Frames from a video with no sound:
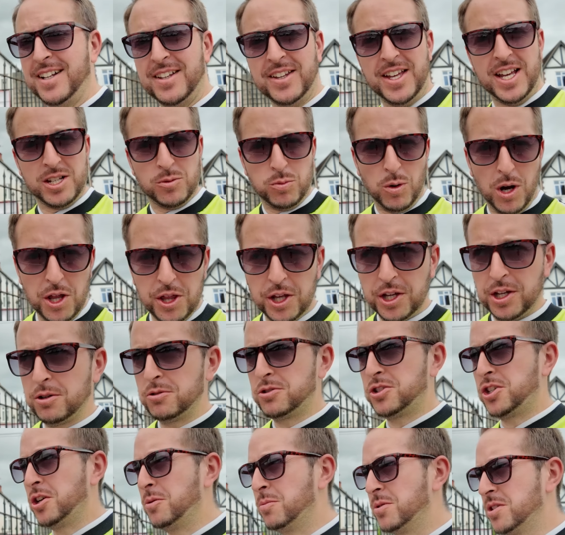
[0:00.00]
That's what other
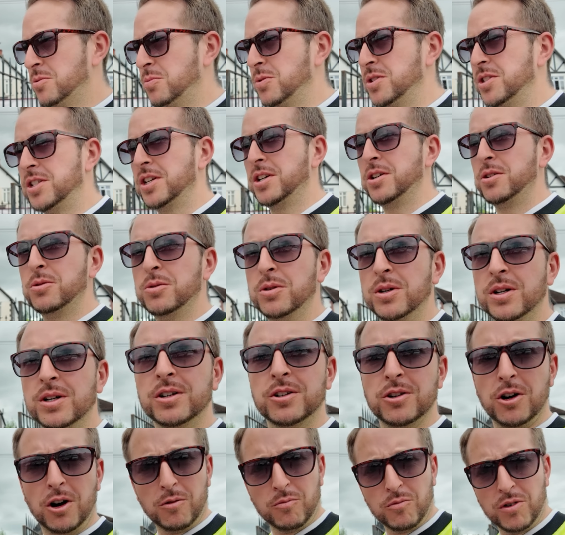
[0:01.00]
YouTubers would do,
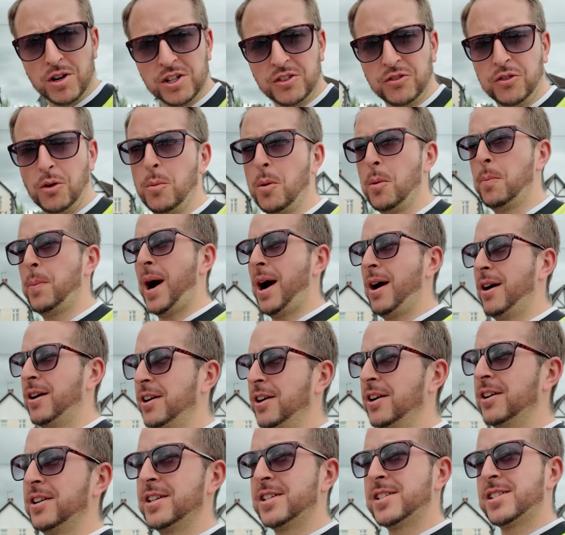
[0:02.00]
not on Rice Football
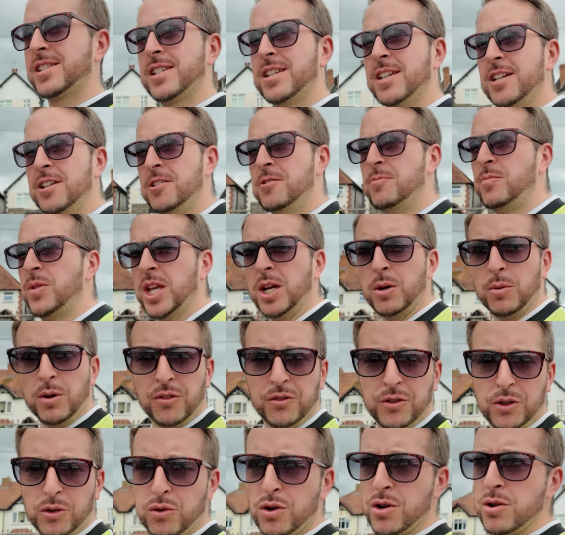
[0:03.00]
Paradise.
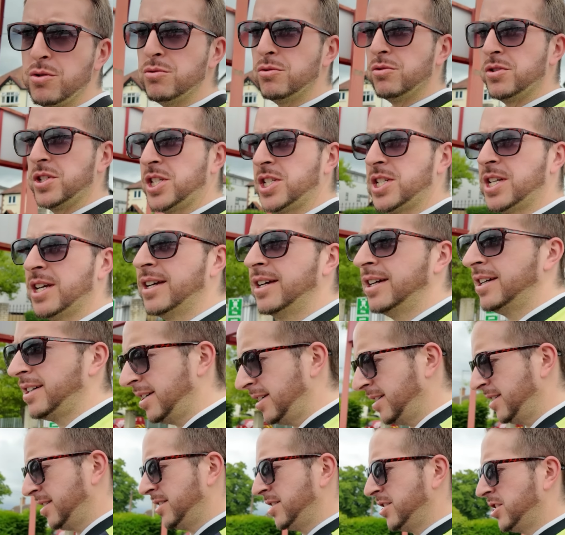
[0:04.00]
We've cruised
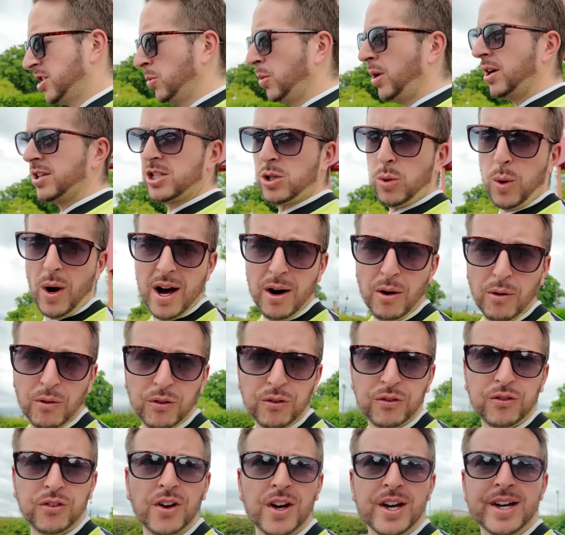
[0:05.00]
to our
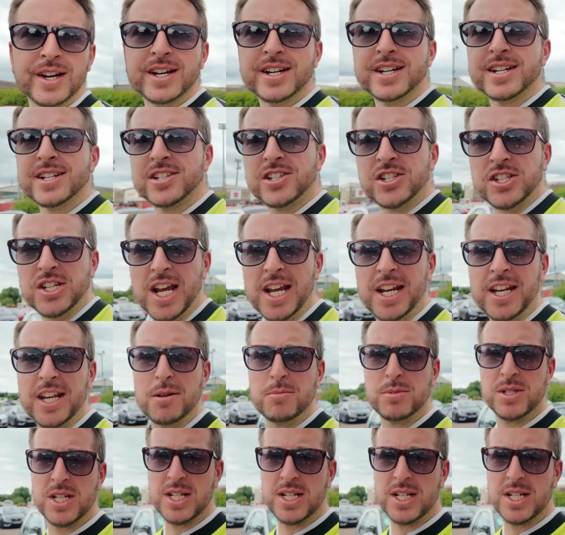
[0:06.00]
12th stadium